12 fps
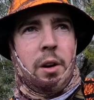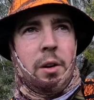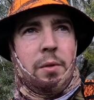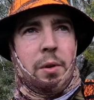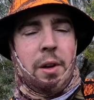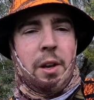
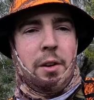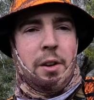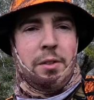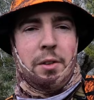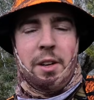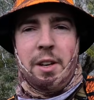hopefully we can get
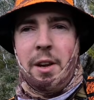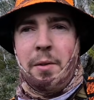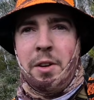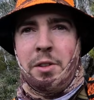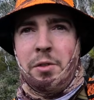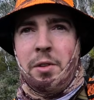eyes on a
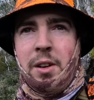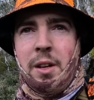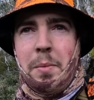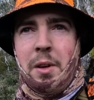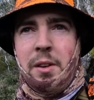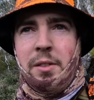deer here
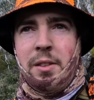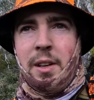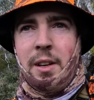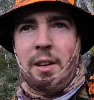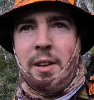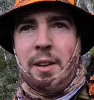shortly, but it's
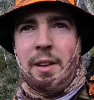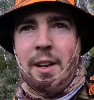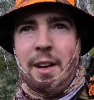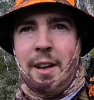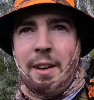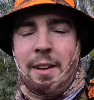
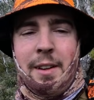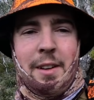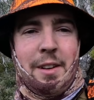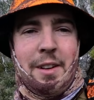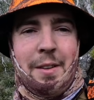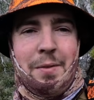yeah,
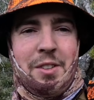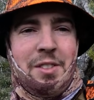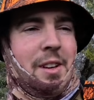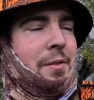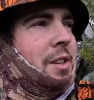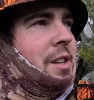after
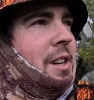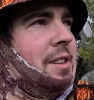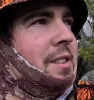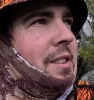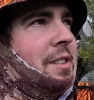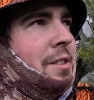7
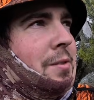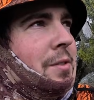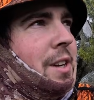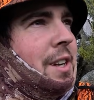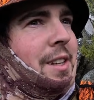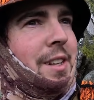years it's just
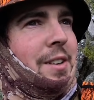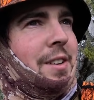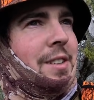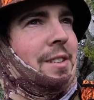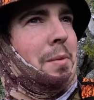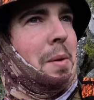really
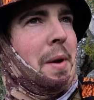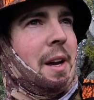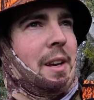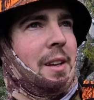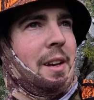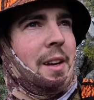nice to be
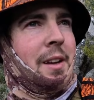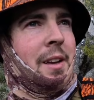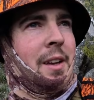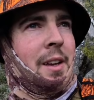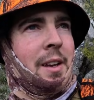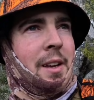back in here,
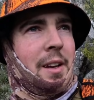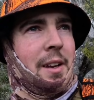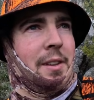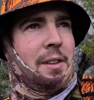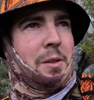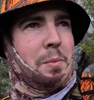
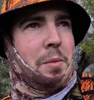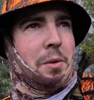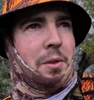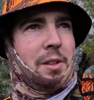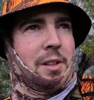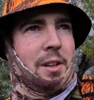in this
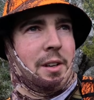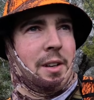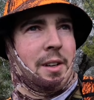bush, so